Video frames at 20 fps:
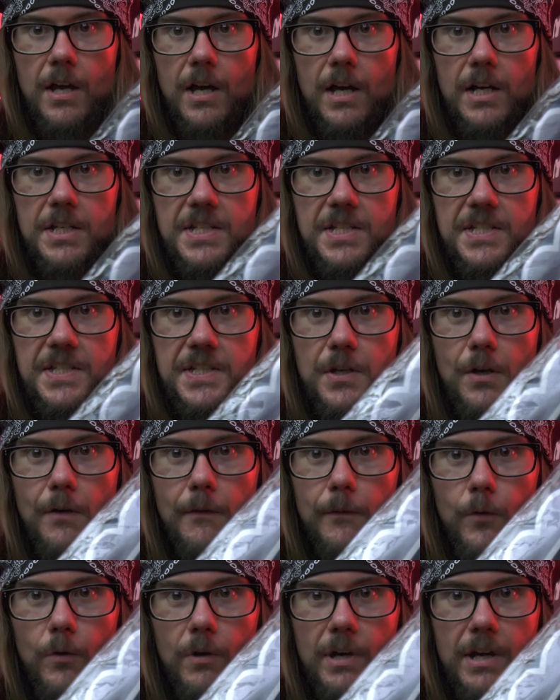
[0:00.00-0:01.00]

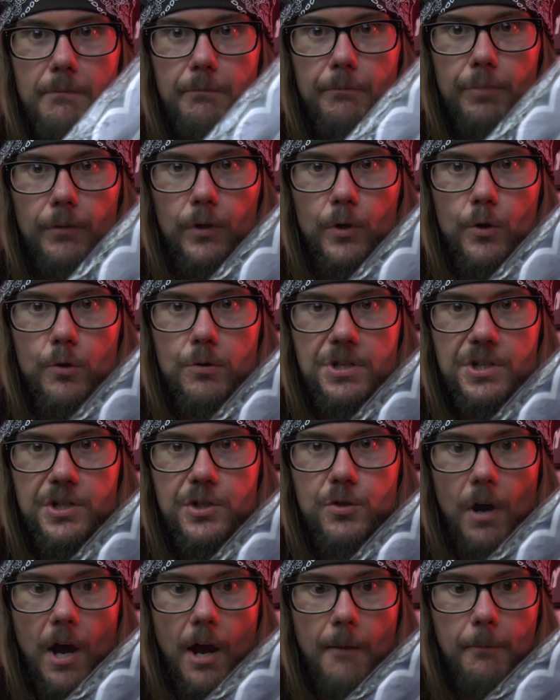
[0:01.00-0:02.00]
silvery blue
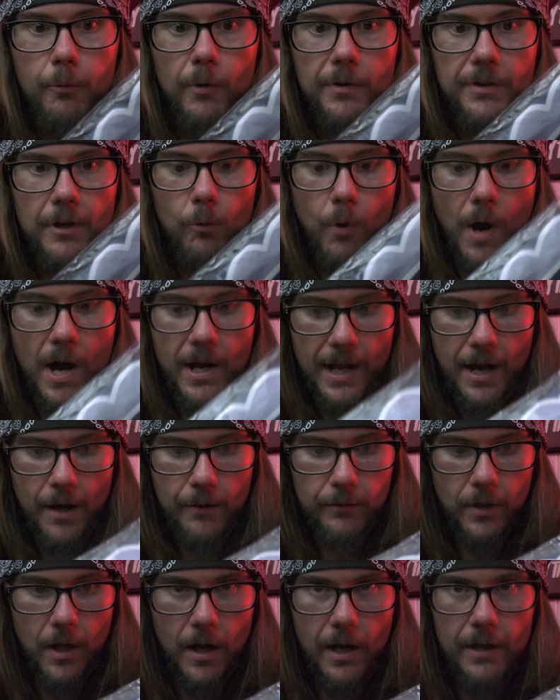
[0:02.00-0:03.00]
stripe with a white
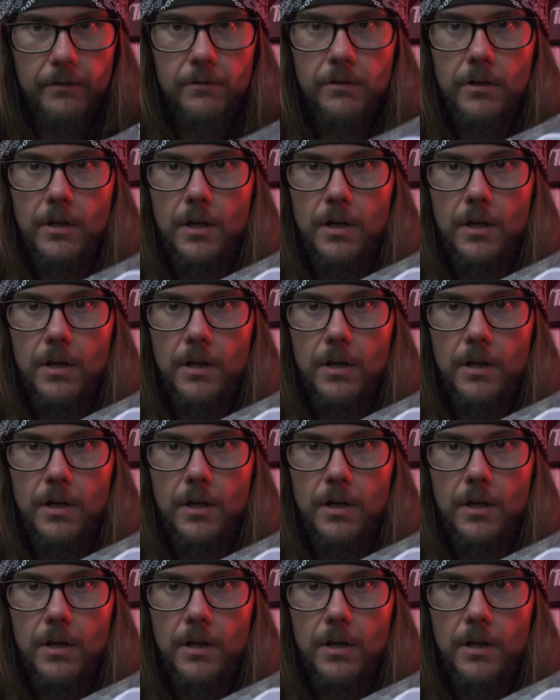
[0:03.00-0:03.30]
outline.